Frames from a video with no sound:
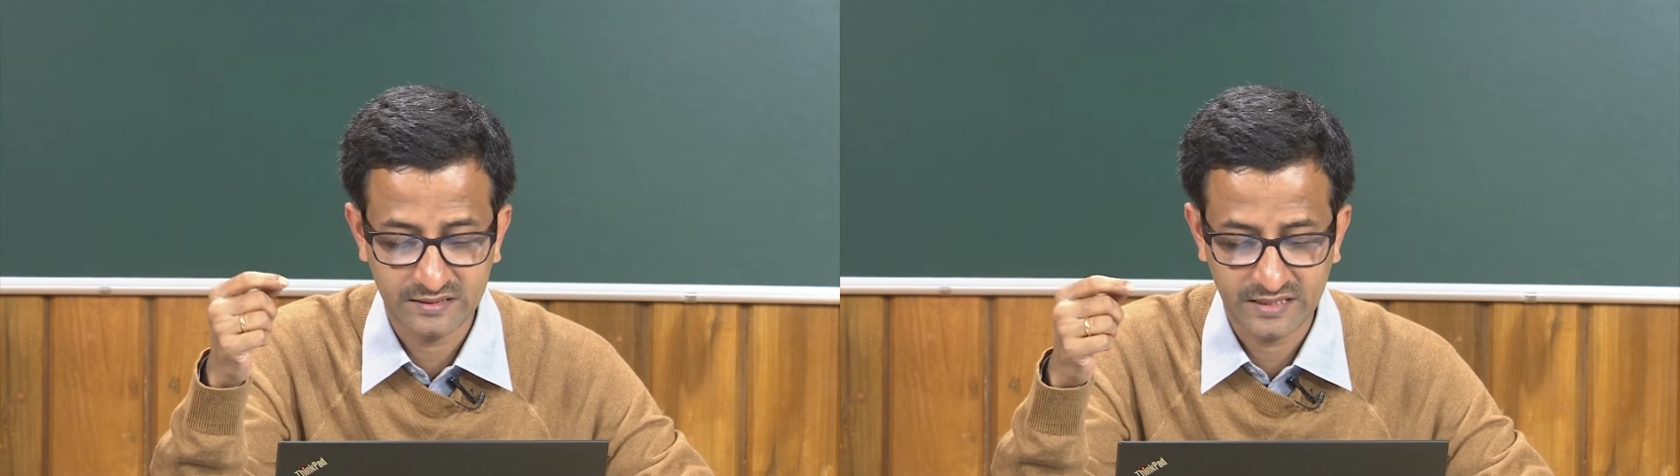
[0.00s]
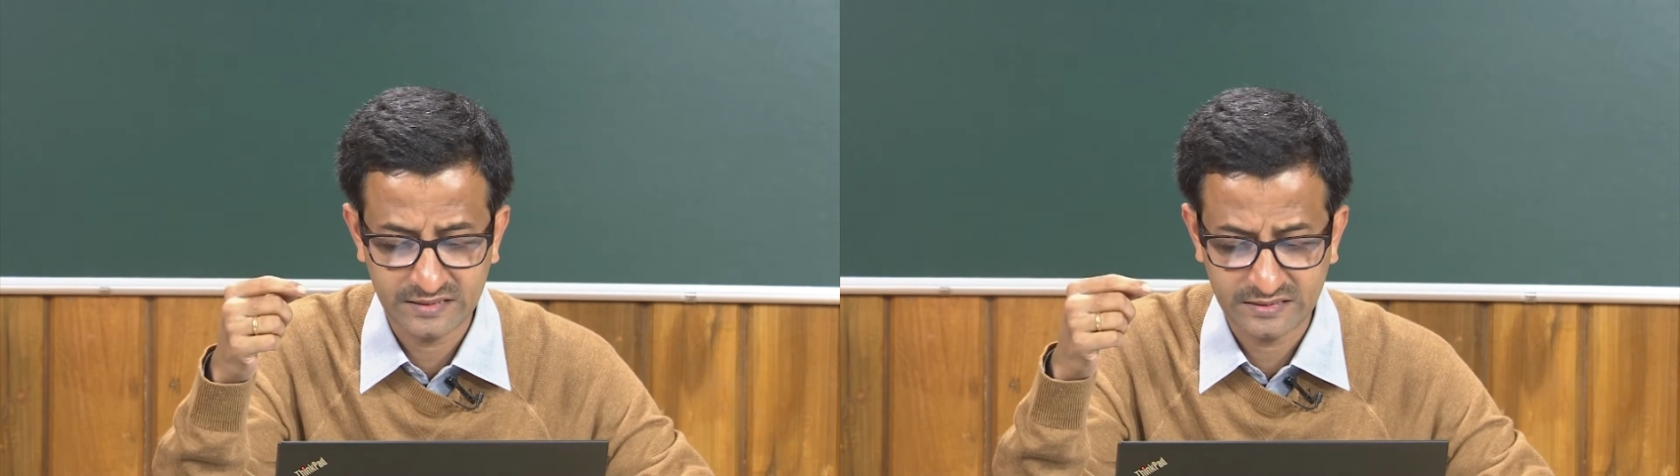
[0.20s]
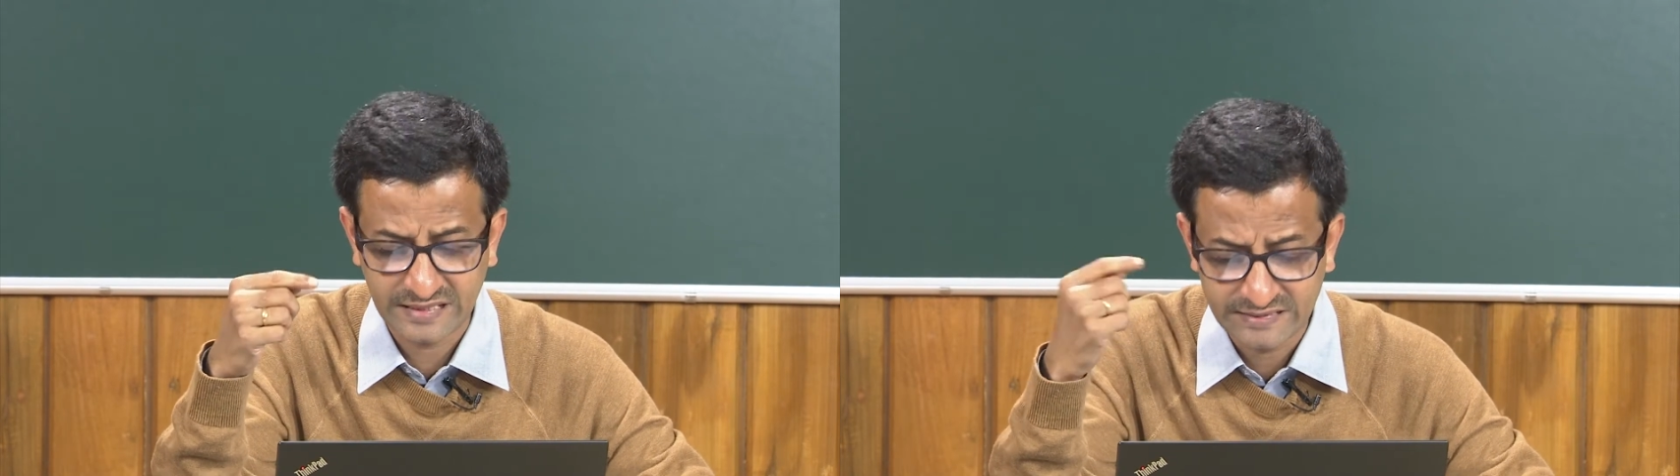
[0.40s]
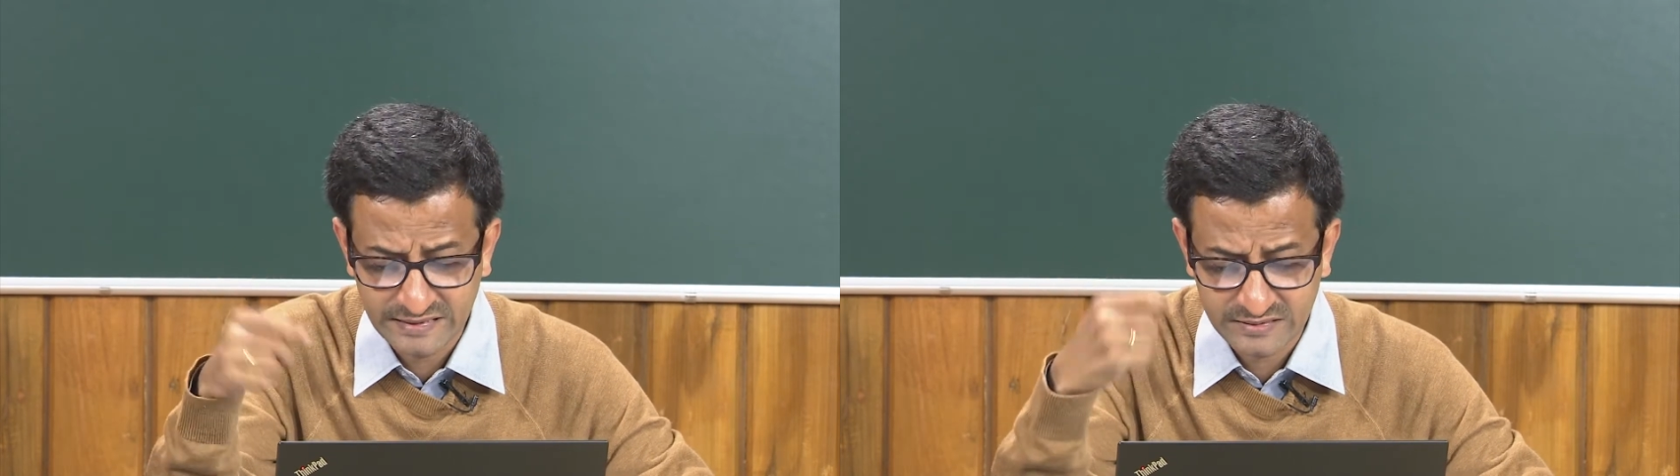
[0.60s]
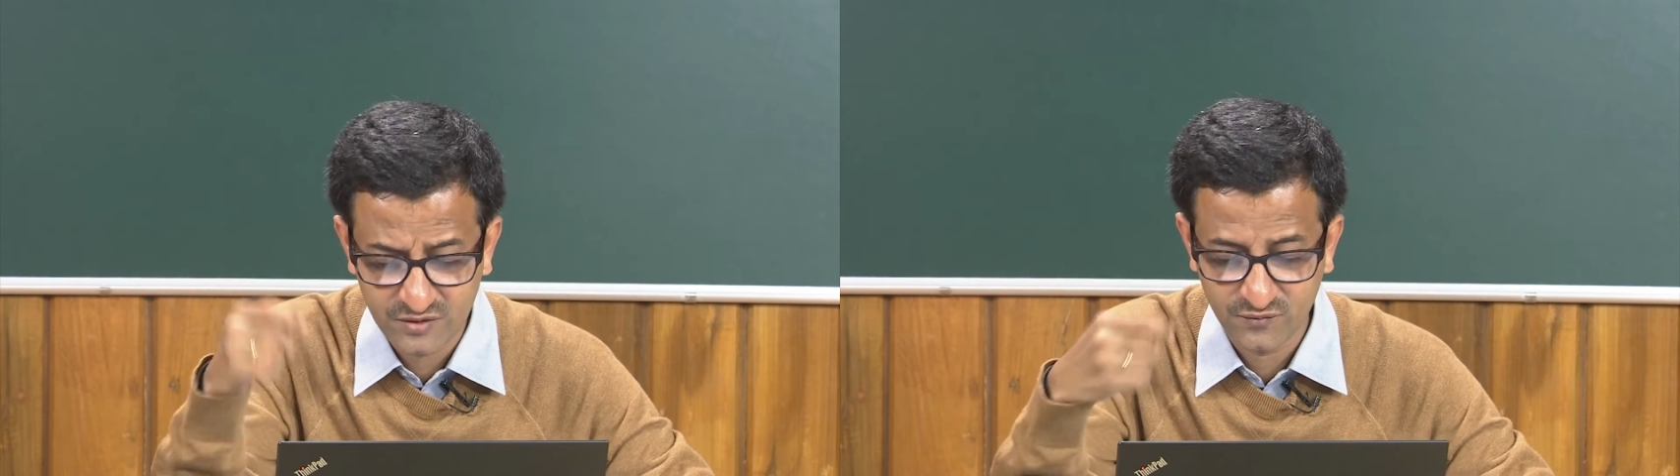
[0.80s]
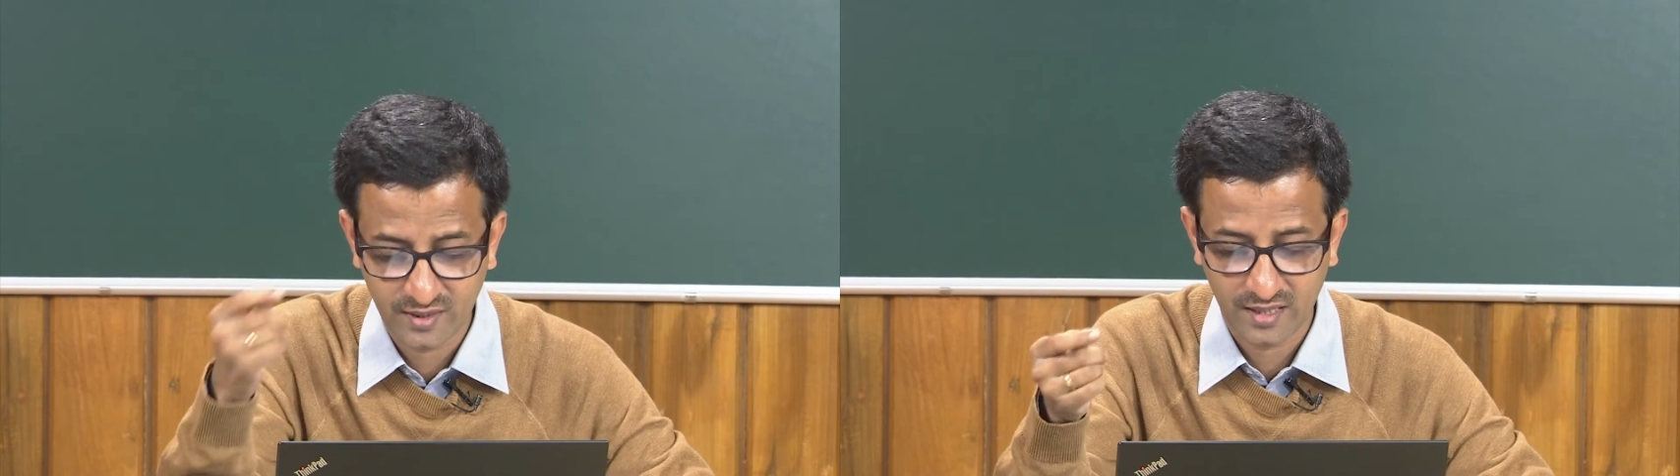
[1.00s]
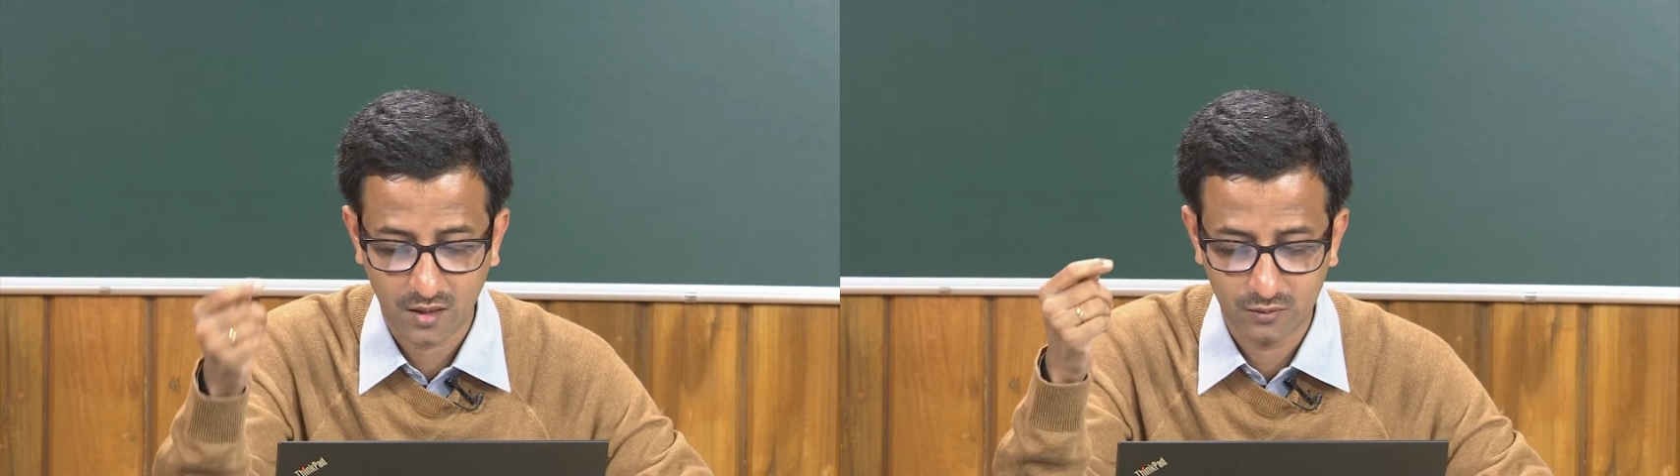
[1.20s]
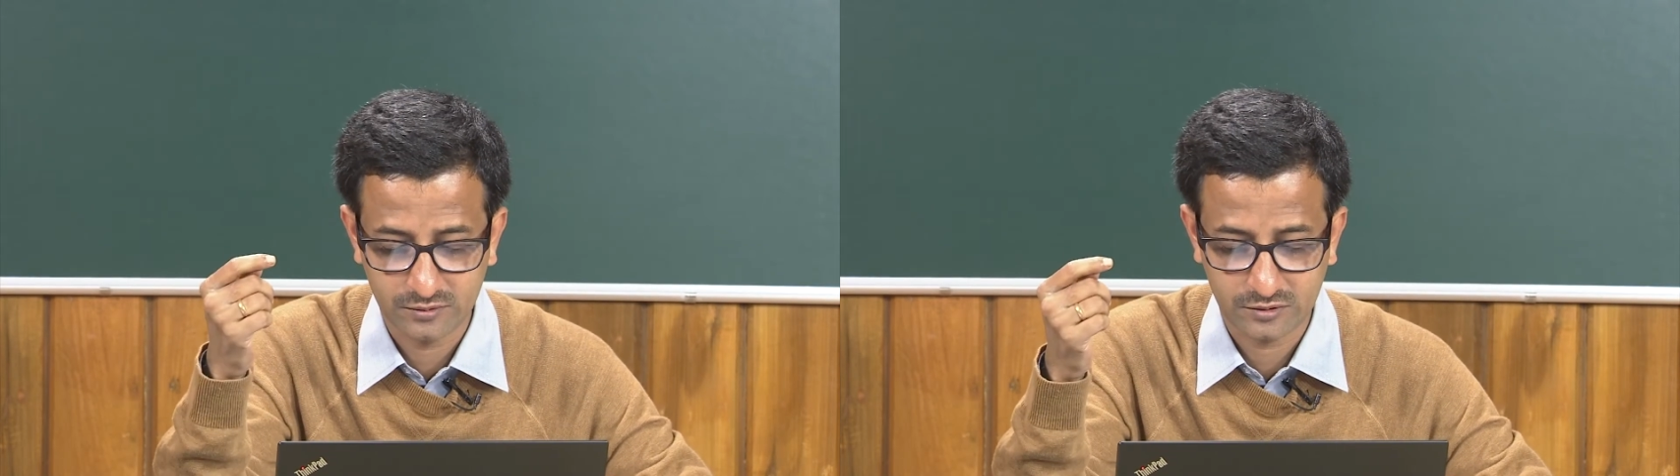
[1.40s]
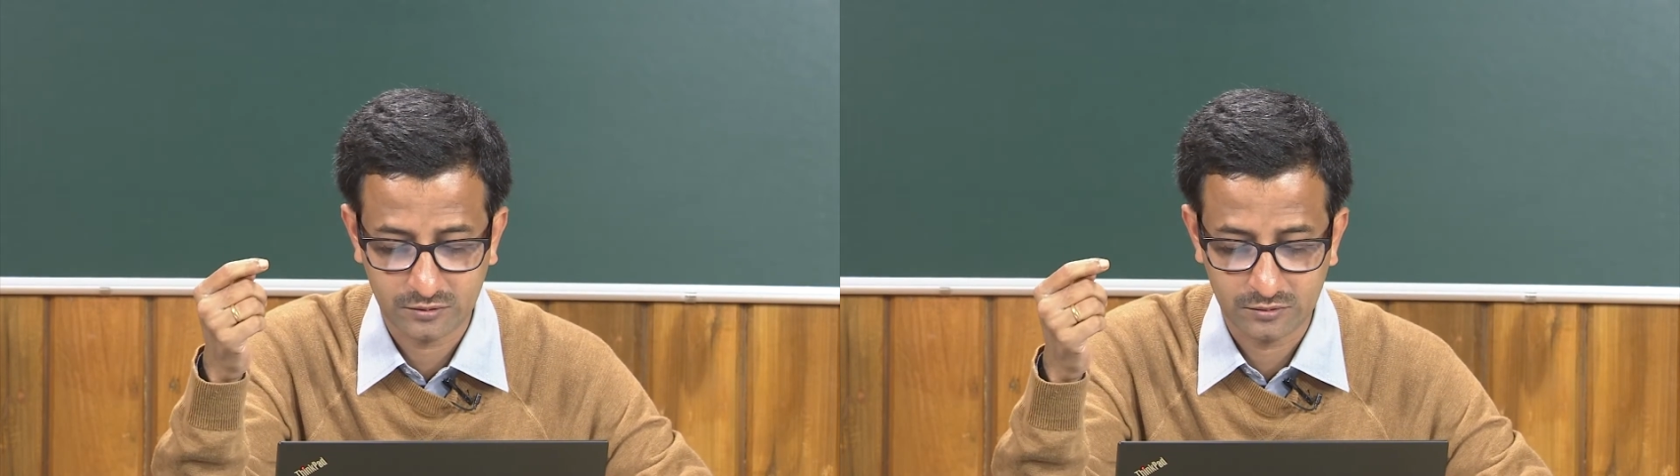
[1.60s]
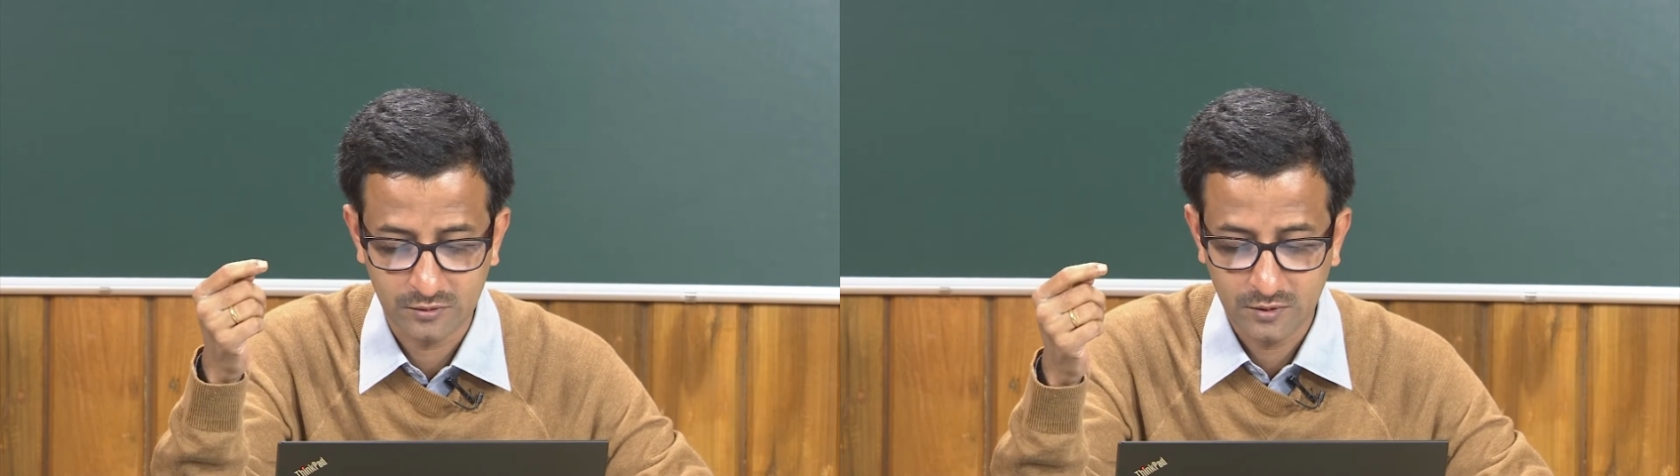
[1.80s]
There is a tendency for accounts
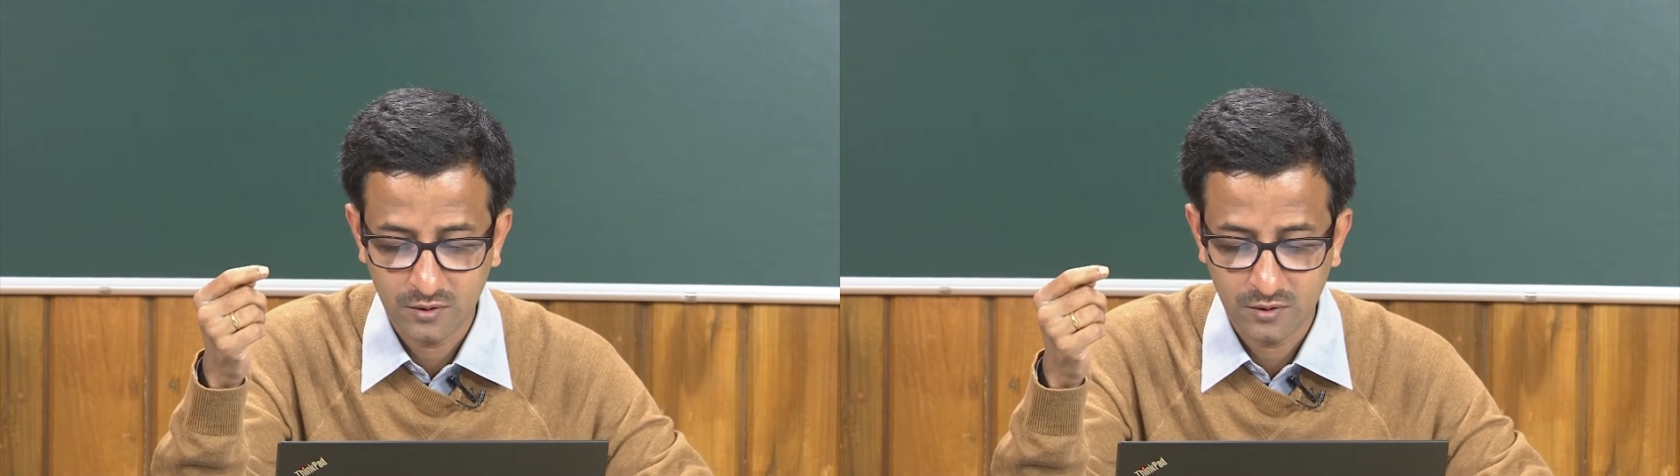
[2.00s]
to